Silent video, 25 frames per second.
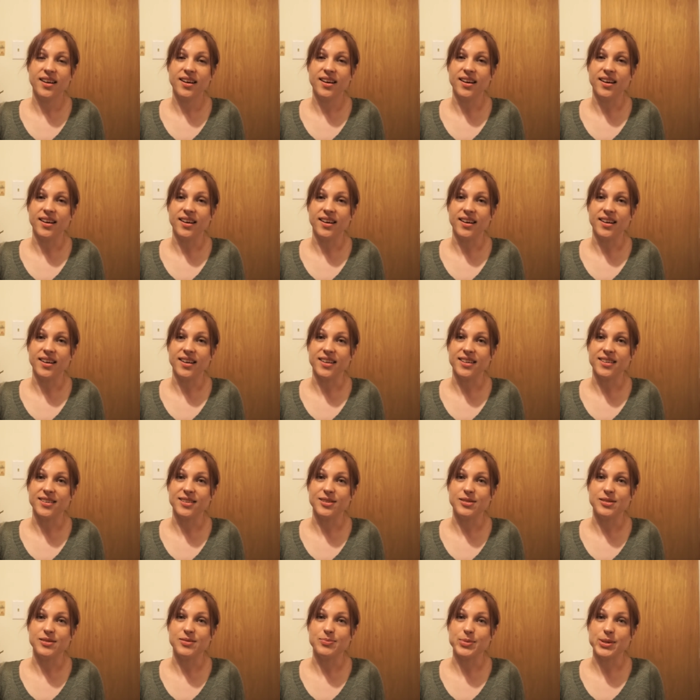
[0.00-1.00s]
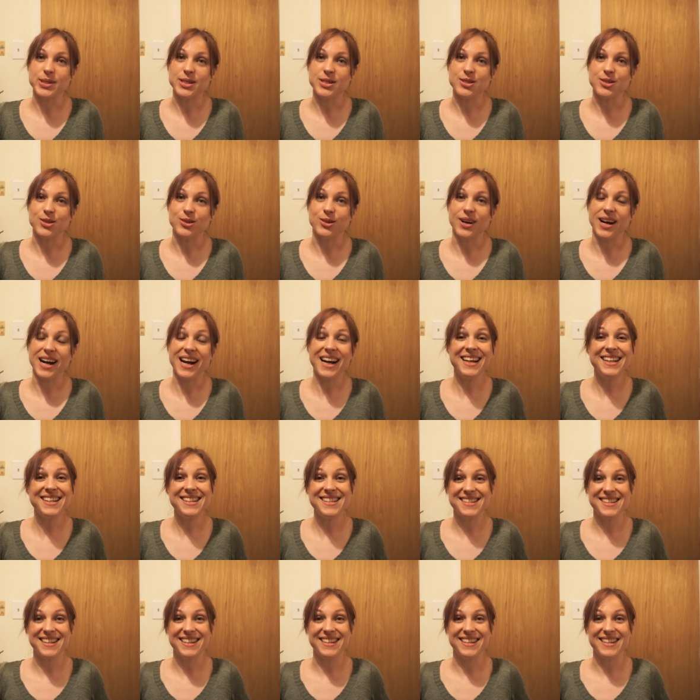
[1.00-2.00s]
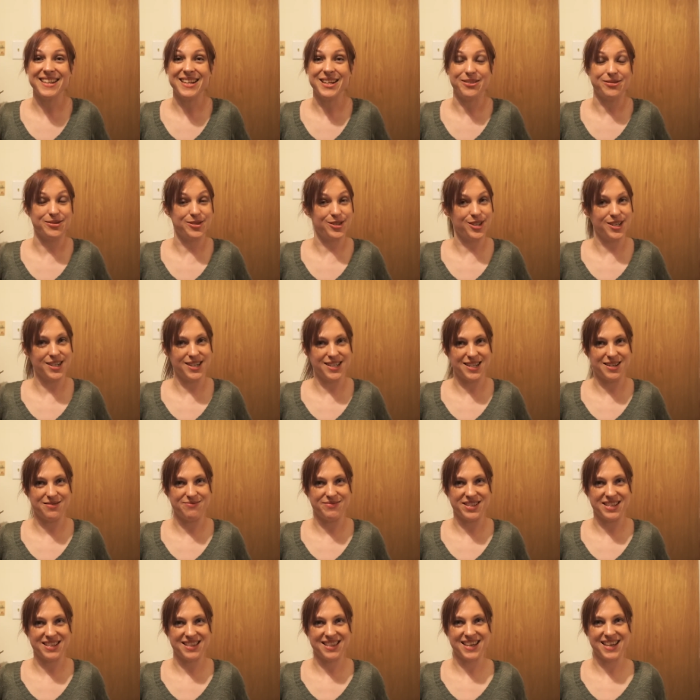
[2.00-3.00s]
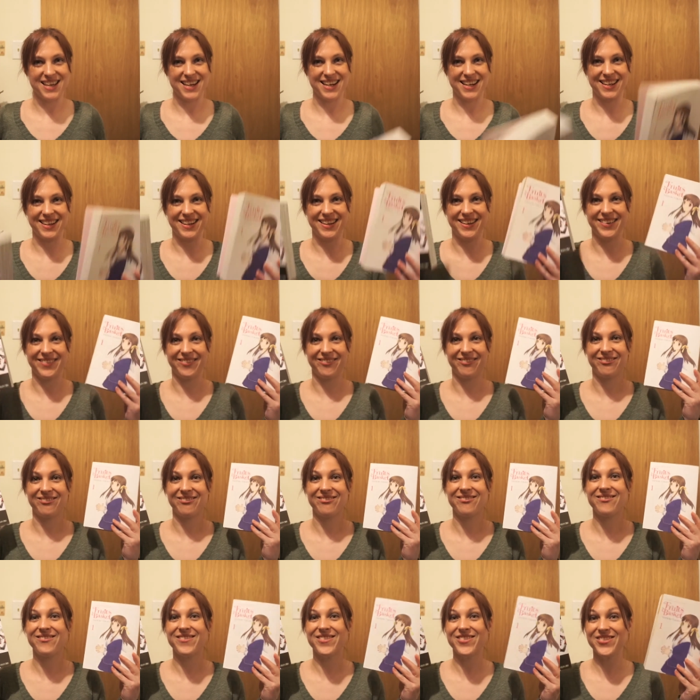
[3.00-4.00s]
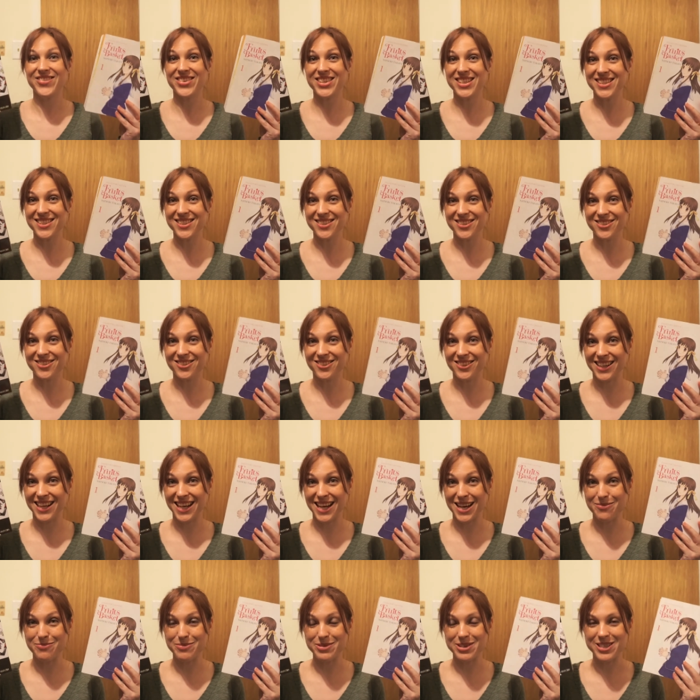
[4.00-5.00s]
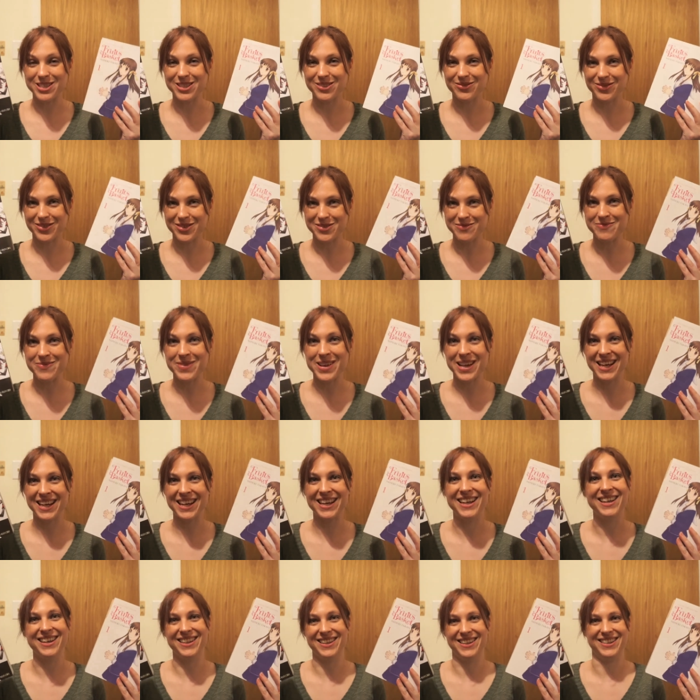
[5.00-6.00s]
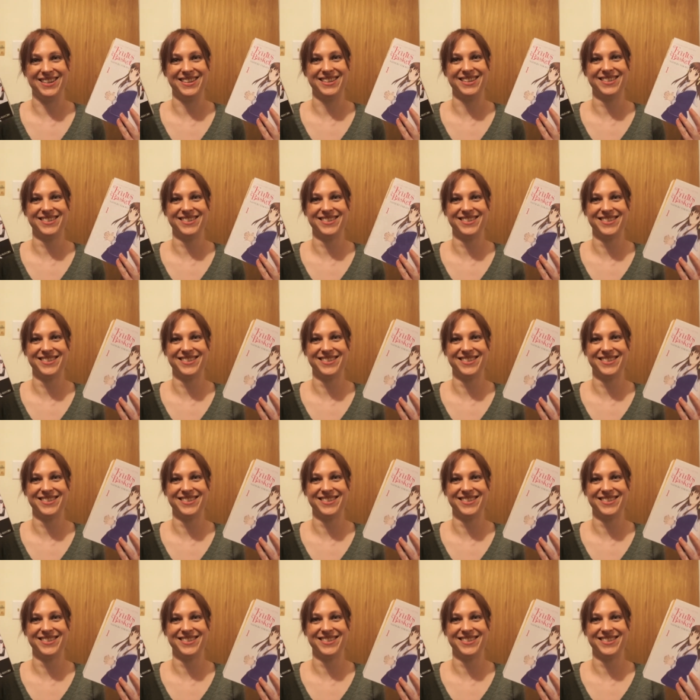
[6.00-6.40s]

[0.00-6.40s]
But so I decided, after attempting that, physical copies for manga.